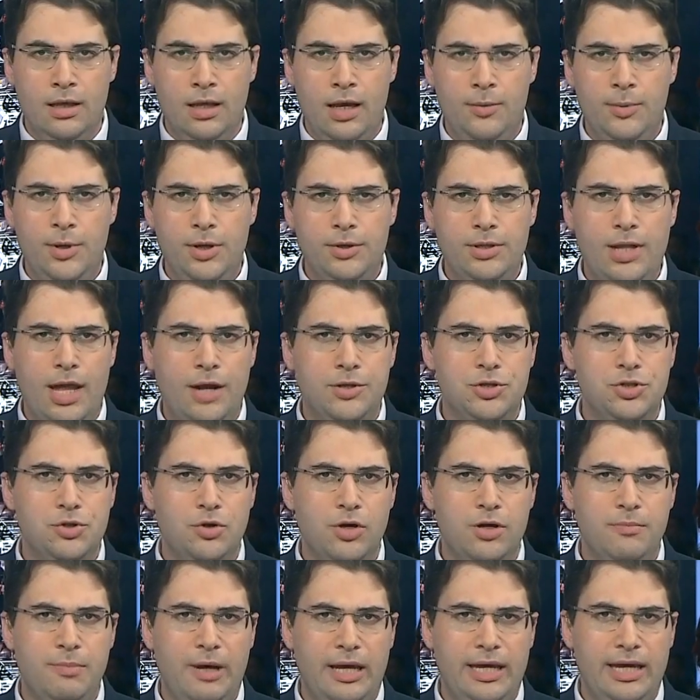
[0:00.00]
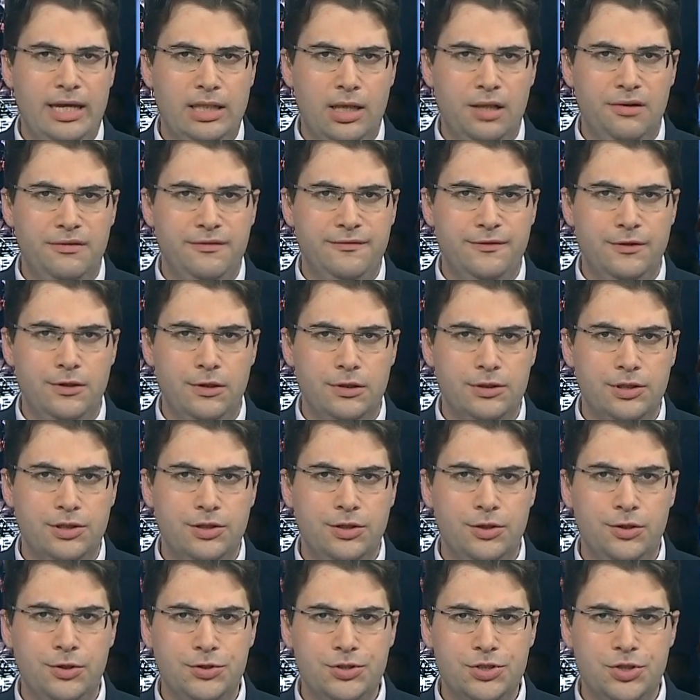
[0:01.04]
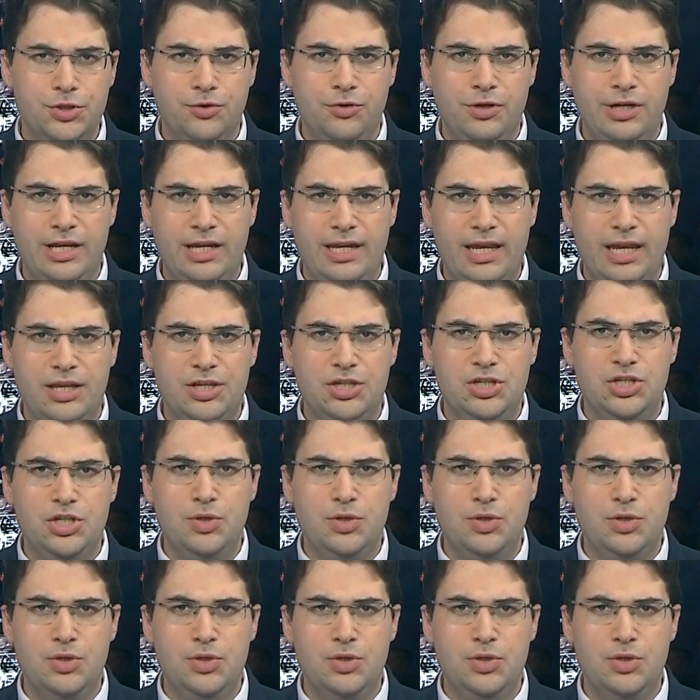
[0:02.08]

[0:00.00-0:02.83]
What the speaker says: And we are now joined by Hillel Fuld, culture critic and